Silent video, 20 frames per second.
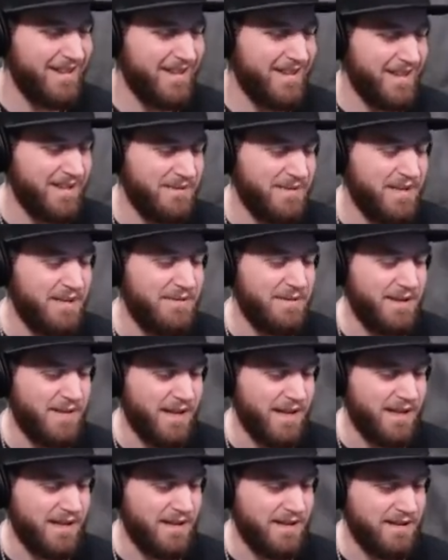That's really what
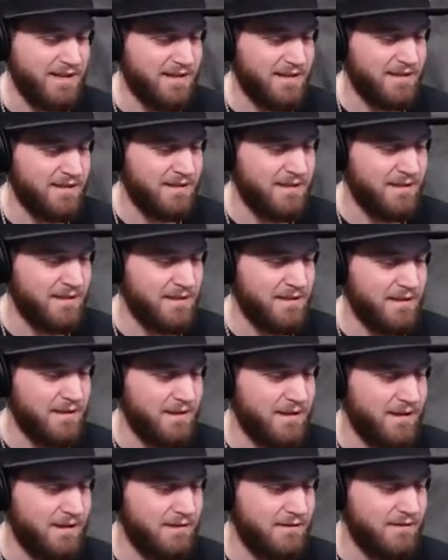that is.
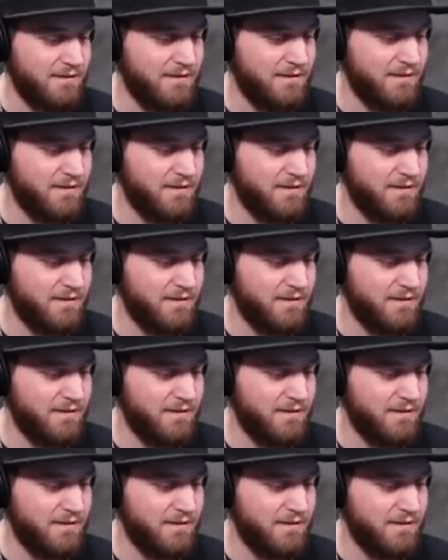Uh-oh.